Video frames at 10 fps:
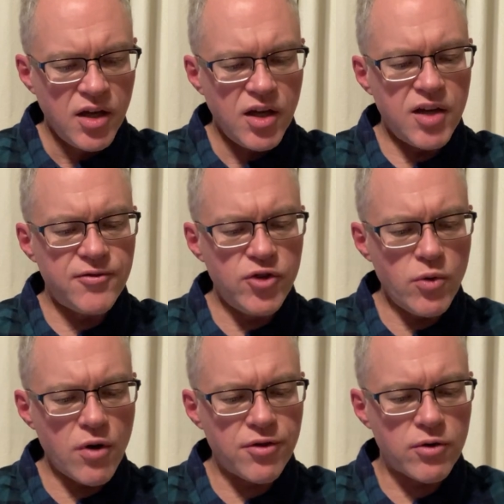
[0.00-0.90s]
If you
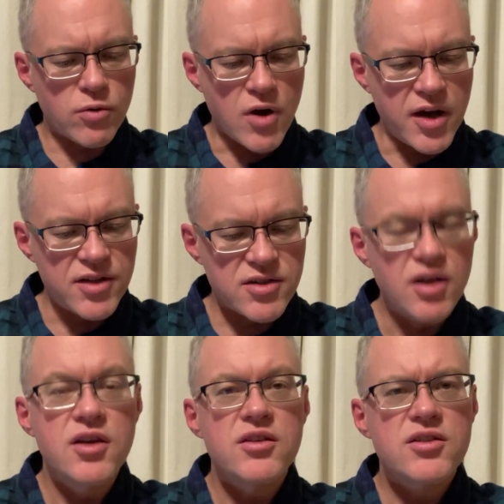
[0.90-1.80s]
are the Christ,
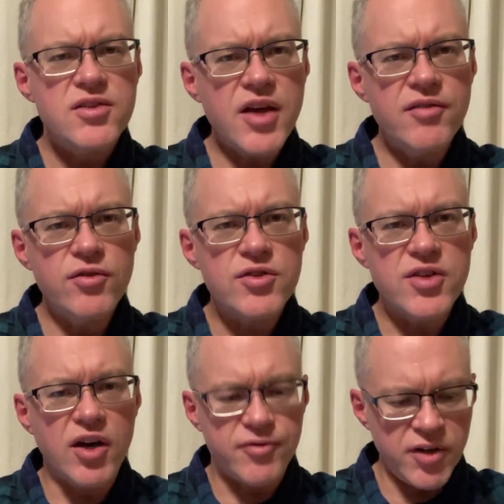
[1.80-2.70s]
save
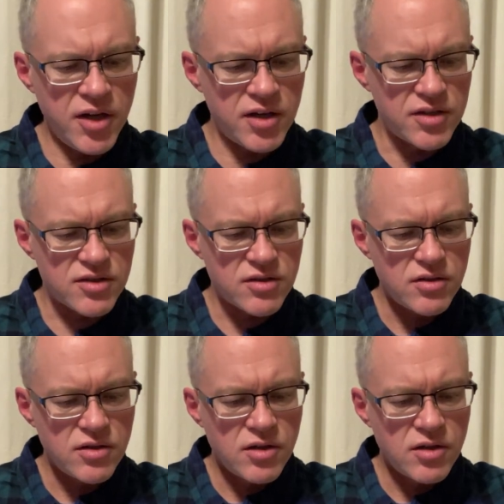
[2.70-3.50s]
yourself and us.